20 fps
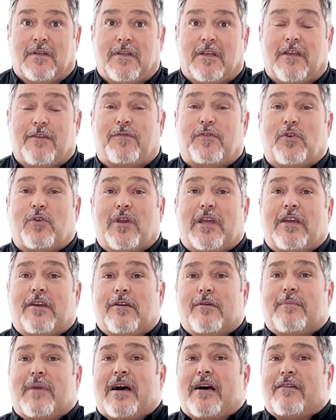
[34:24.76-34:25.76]
If you
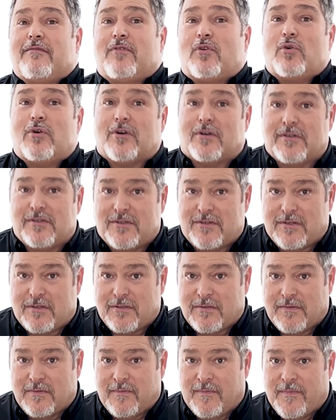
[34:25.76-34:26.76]
hear my voice
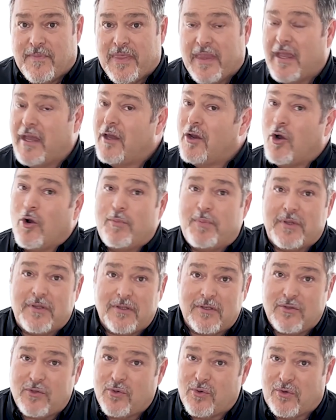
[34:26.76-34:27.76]
and open
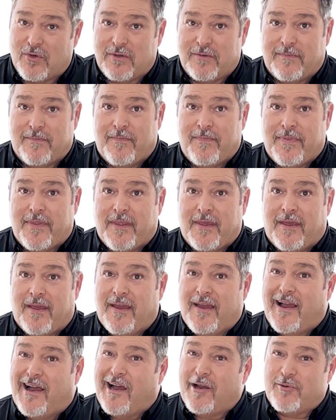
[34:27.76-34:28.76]
the door,
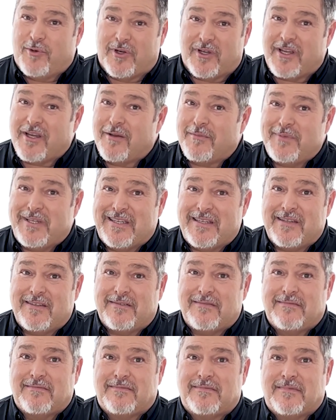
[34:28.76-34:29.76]
I will come
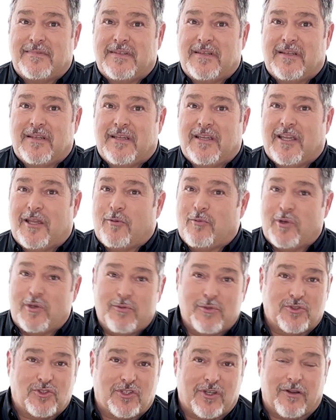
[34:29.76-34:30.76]
in and we
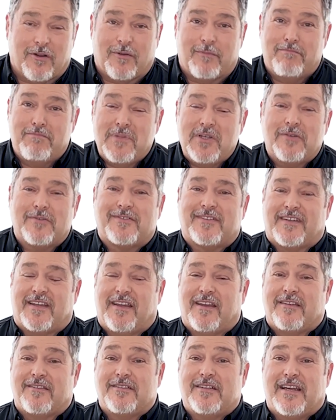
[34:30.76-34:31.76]
will share a meal
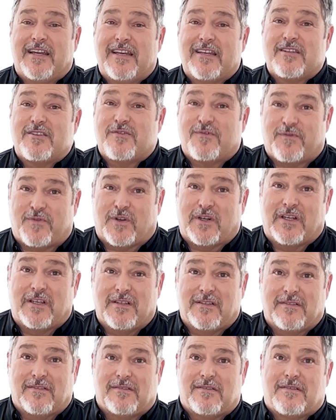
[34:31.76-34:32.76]
together as
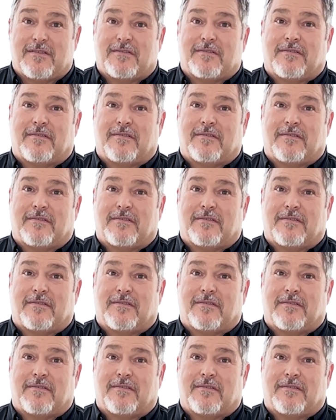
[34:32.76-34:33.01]
friends."